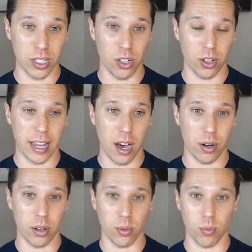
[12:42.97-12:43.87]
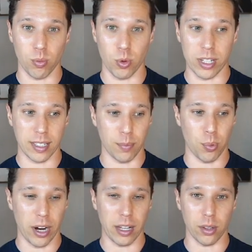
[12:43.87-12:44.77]
your account and risk
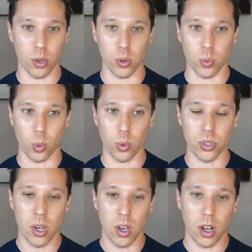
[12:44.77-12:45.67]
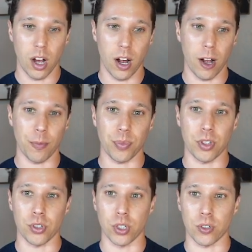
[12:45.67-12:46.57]
breaking those rules. The
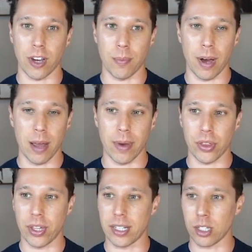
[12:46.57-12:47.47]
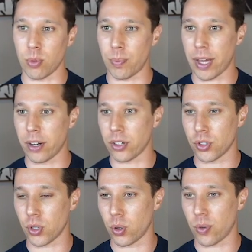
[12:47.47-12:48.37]
search, find, buy method is a little bit better.
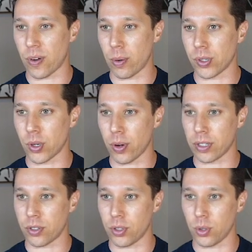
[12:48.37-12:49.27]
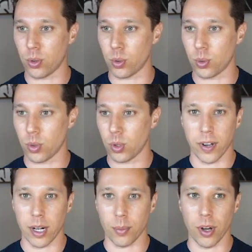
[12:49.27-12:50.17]
So if I was going to
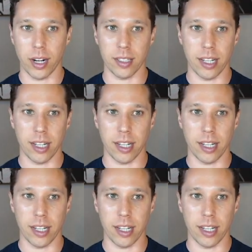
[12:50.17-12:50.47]
find a product on